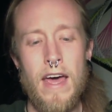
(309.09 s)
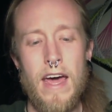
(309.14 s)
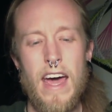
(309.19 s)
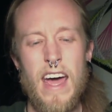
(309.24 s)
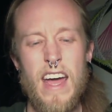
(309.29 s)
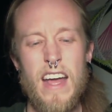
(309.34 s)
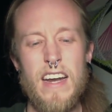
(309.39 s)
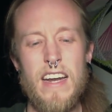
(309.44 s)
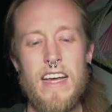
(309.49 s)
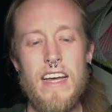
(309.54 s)

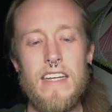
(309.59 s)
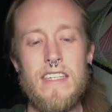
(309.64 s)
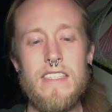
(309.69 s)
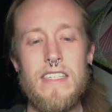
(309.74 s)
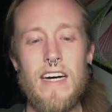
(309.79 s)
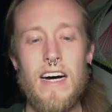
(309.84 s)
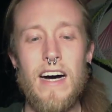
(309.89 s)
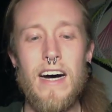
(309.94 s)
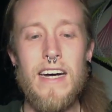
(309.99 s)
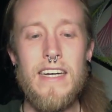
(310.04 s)
And it
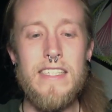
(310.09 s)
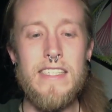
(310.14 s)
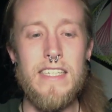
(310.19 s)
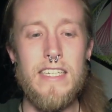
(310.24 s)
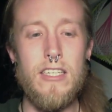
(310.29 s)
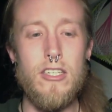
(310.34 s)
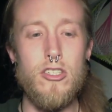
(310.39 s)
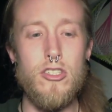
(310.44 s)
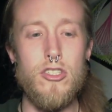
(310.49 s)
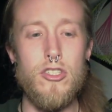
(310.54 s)
ties
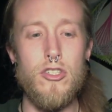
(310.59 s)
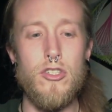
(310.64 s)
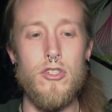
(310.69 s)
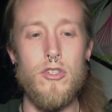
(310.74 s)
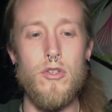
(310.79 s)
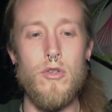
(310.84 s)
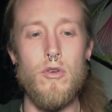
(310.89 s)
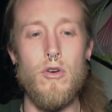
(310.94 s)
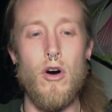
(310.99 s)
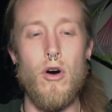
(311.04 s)

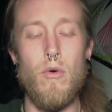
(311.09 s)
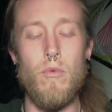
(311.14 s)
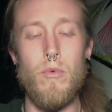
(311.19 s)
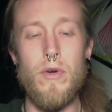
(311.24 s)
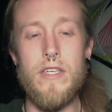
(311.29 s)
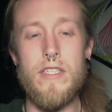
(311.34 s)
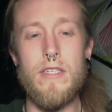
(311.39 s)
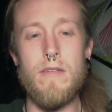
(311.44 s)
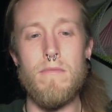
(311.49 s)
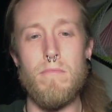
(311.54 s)
into a
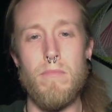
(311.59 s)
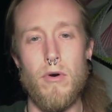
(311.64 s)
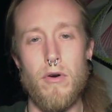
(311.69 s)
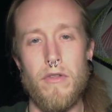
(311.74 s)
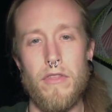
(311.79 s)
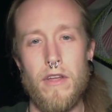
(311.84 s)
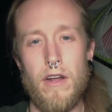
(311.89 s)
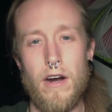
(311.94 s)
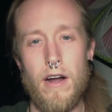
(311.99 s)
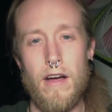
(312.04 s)
recent
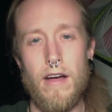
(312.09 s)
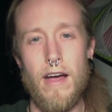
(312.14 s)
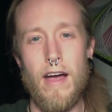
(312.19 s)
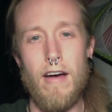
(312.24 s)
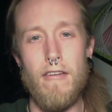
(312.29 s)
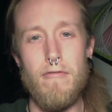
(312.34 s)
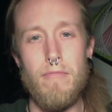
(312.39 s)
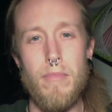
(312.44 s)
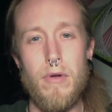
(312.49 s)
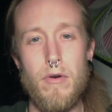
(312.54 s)
book that I
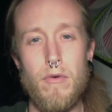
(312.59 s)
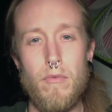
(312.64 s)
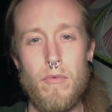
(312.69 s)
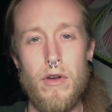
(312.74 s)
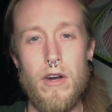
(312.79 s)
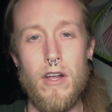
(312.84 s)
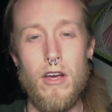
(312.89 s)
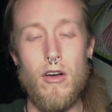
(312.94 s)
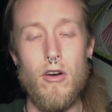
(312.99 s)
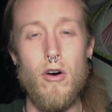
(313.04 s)
have been
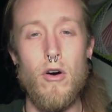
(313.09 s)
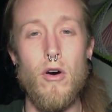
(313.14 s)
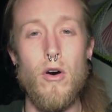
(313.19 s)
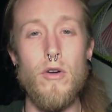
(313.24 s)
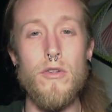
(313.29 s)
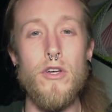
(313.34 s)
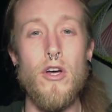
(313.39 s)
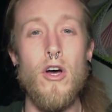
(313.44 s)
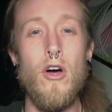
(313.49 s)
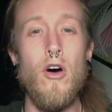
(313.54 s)
reading
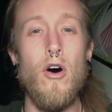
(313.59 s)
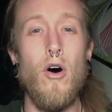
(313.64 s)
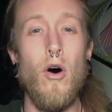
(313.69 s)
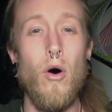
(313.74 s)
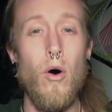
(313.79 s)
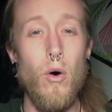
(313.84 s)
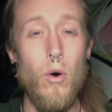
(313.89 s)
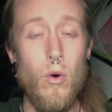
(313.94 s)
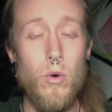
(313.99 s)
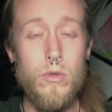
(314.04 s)
called
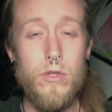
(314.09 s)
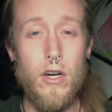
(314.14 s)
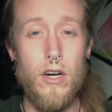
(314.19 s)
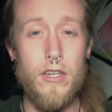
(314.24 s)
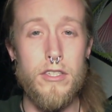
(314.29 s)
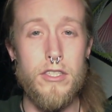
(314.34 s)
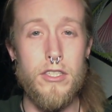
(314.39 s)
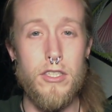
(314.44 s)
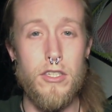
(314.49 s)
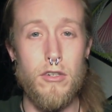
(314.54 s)
Hold
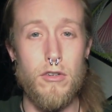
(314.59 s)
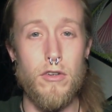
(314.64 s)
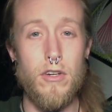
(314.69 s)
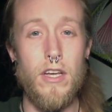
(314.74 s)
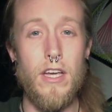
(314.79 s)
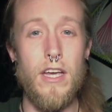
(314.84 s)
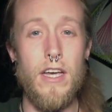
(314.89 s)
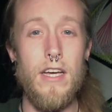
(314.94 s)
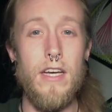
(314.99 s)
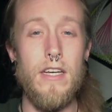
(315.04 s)
On to Your
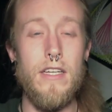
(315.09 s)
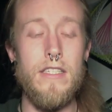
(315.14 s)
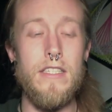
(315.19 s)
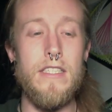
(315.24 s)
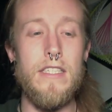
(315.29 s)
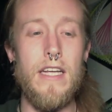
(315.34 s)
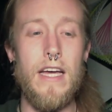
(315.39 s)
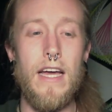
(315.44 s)
Kids.